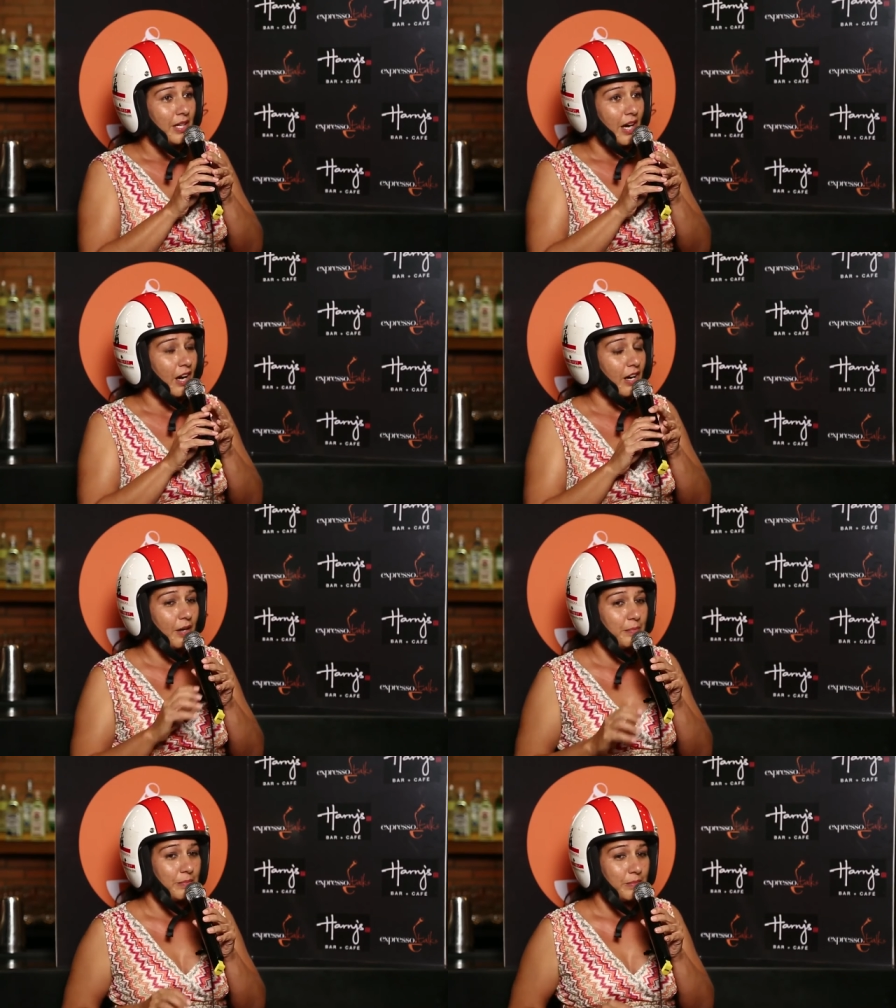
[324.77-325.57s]

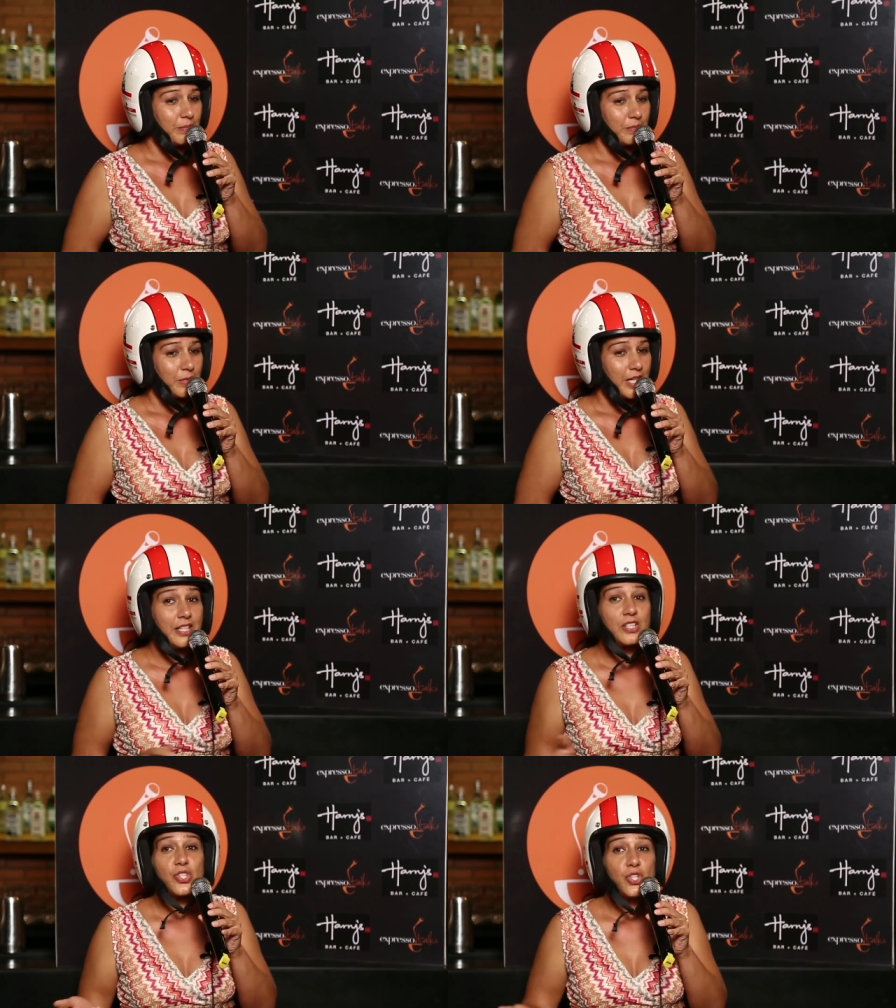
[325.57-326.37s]
Um, he
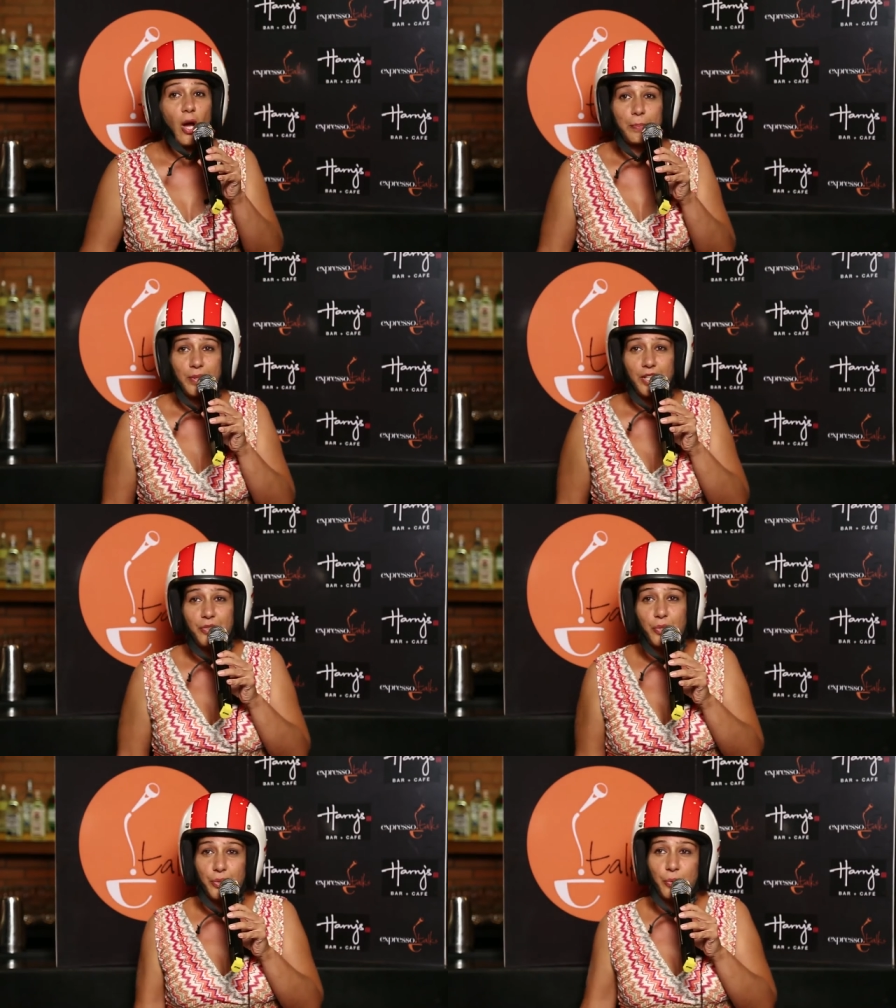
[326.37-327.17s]
didn't stop, he
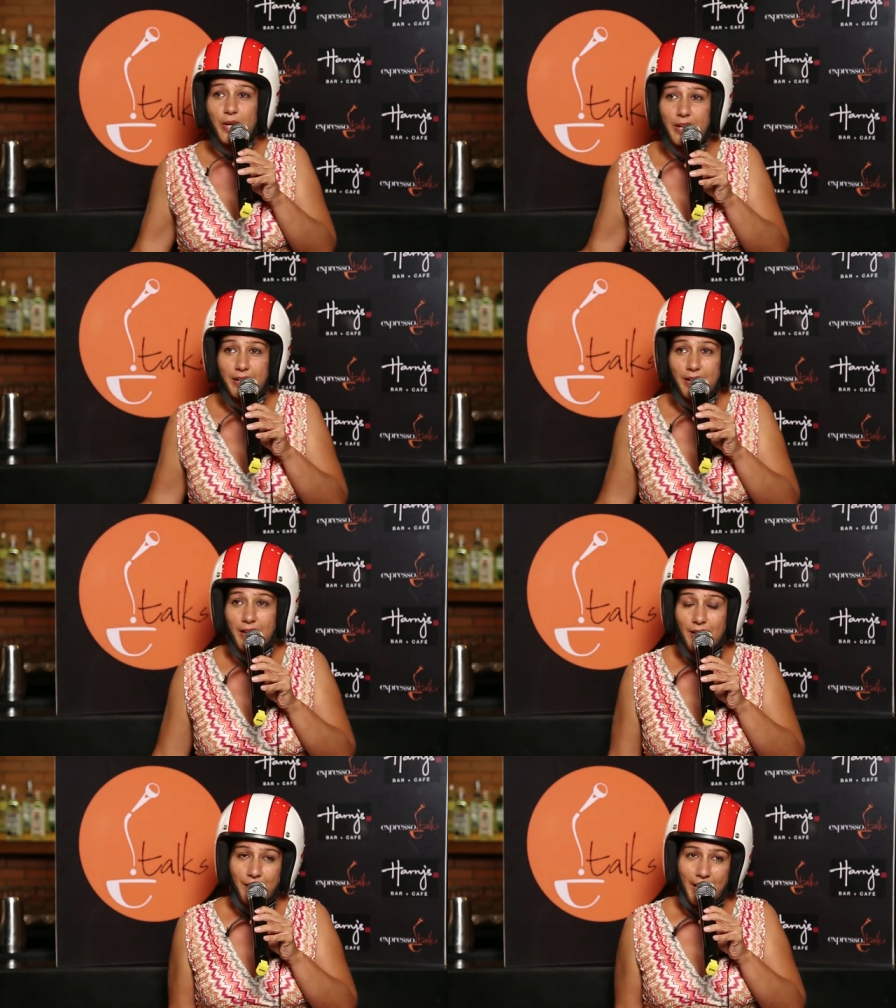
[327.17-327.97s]
rode away,
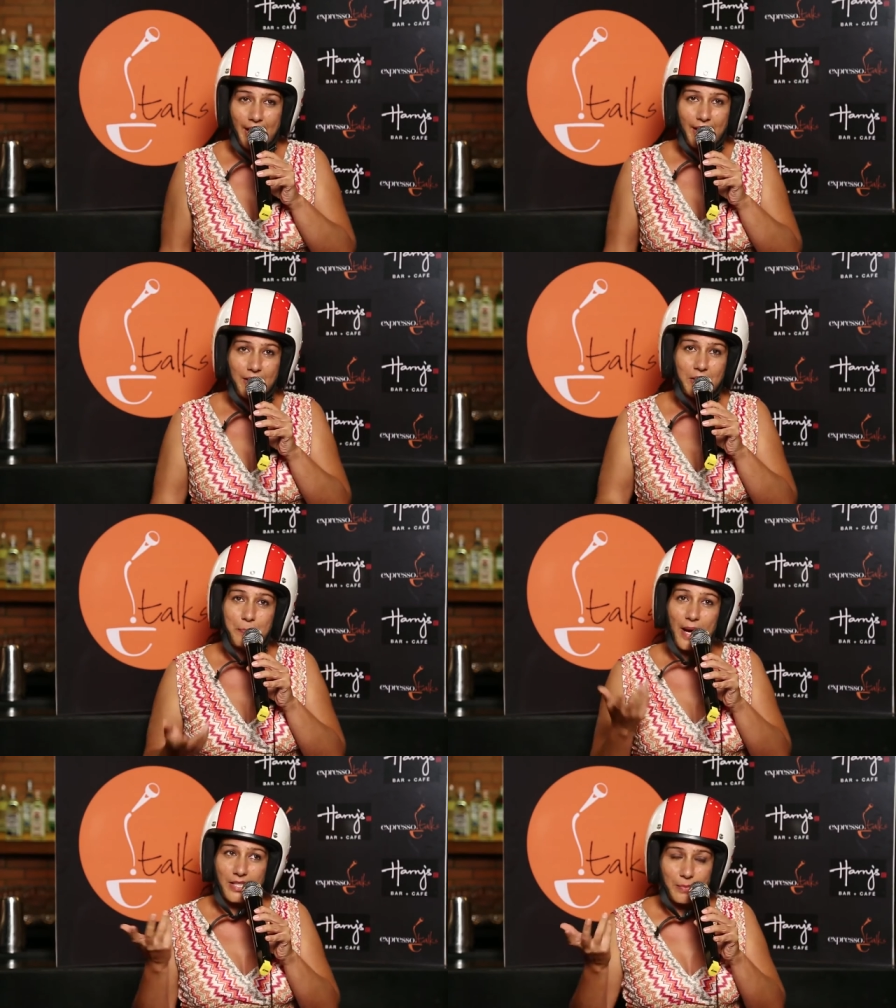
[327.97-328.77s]
and the
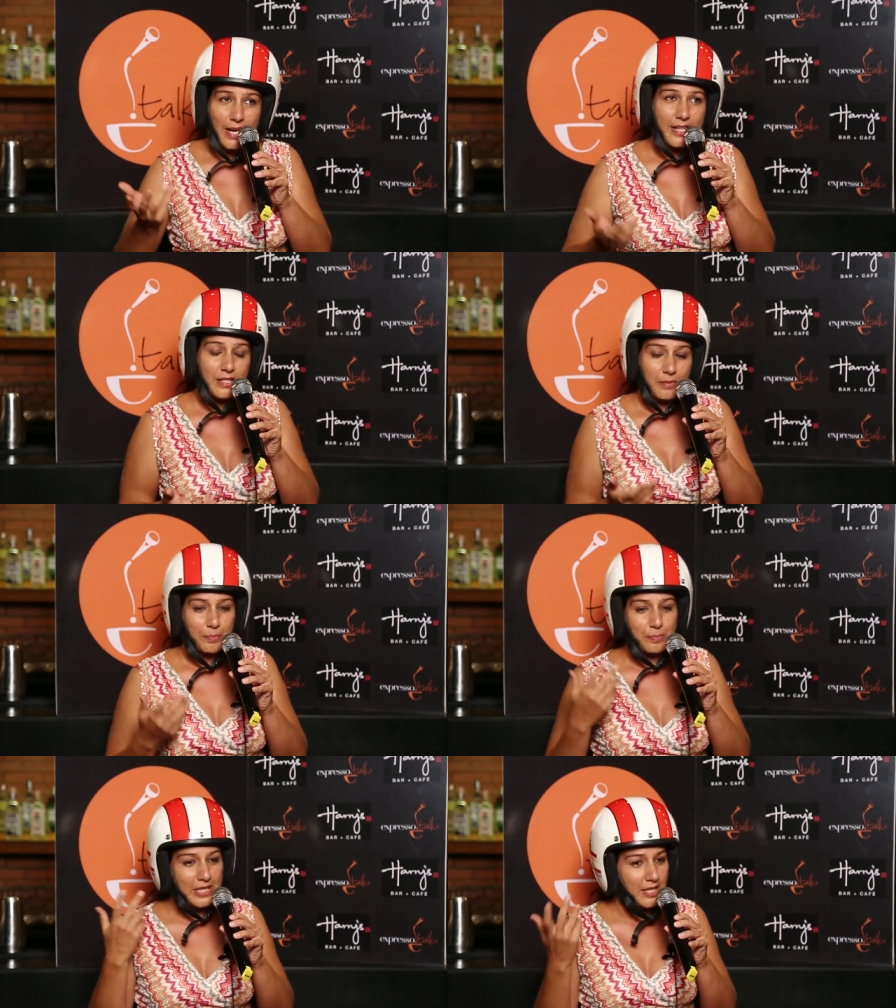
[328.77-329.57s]
passerbys
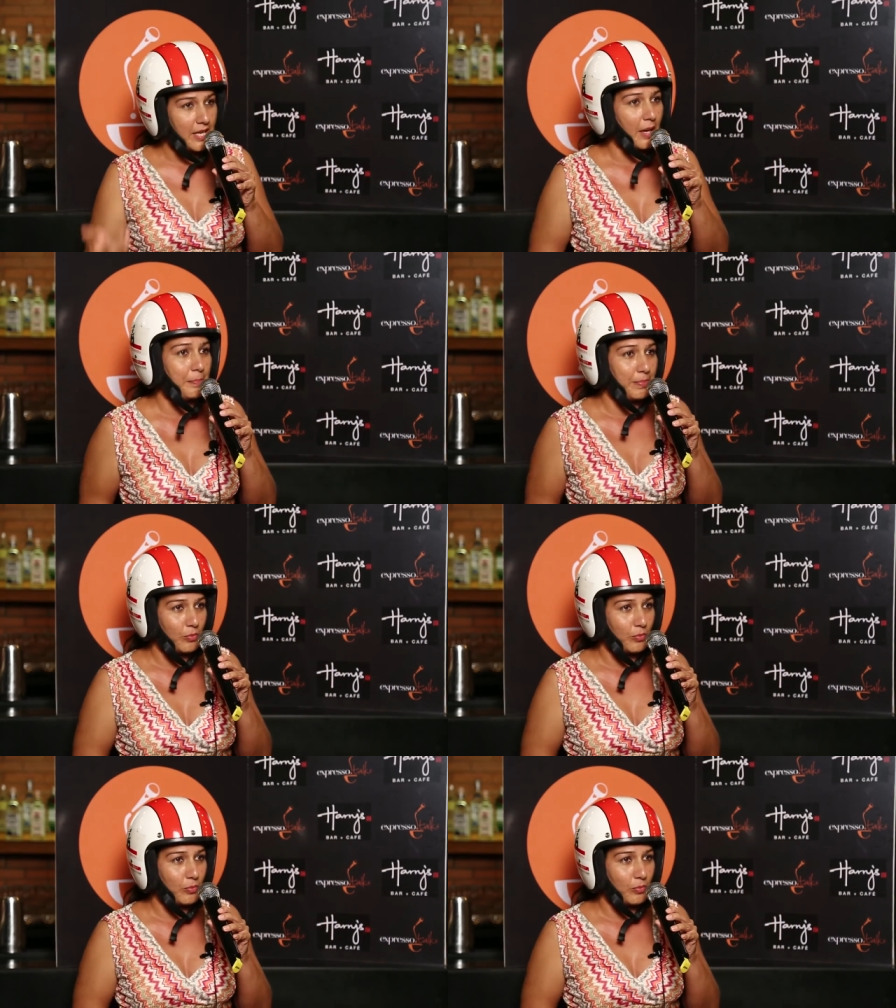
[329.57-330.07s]
picked us up.